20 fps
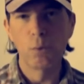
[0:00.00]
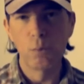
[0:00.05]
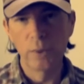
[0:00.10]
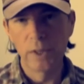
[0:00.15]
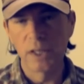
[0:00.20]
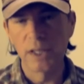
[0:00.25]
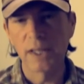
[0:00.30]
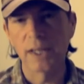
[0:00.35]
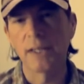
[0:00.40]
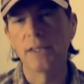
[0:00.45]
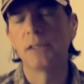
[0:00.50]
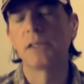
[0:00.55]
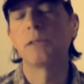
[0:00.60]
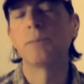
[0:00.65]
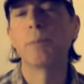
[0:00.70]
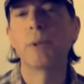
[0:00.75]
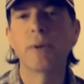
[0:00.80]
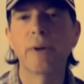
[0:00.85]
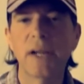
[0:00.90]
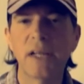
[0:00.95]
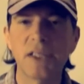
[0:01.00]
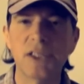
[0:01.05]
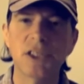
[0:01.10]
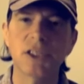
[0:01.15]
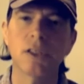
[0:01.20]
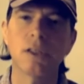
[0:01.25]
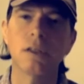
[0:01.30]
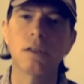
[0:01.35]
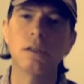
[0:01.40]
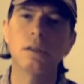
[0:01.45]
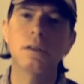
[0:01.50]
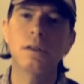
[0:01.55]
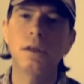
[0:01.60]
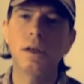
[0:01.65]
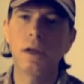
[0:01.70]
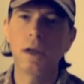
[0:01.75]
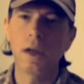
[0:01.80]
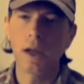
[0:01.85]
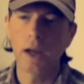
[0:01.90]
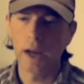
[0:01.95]
really inspirational
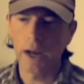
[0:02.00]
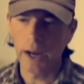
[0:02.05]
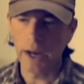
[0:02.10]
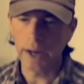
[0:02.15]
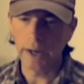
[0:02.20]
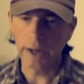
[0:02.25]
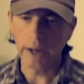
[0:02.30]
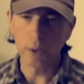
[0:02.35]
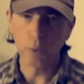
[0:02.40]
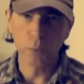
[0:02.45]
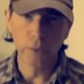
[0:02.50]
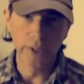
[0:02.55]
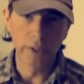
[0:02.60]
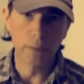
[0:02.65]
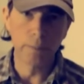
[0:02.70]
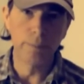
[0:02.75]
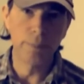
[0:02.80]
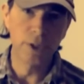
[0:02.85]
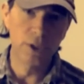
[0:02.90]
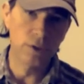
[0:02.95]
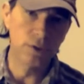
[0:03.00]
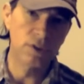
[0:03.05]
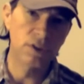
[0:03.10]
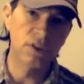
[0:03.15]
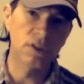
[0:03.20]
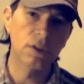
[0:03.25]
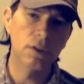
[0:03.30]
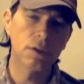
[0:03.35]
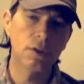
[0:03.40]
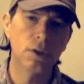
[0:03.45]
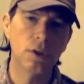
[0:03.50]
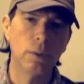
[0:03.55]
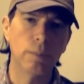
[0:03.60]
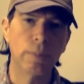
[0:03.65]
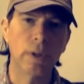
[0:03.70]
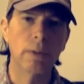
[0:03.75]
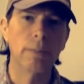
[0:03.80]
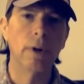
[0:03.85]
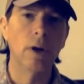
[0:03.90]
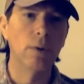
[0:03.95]
and a real boost to
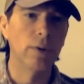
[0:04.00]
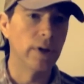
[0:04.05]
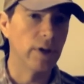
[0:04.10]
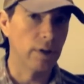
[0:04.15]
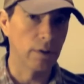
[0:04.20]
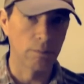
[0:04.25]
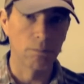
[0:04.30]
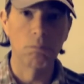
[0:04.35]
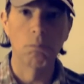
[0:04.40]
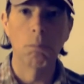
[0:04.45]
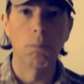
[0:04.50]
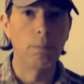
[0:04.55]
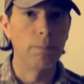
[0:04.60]
promoting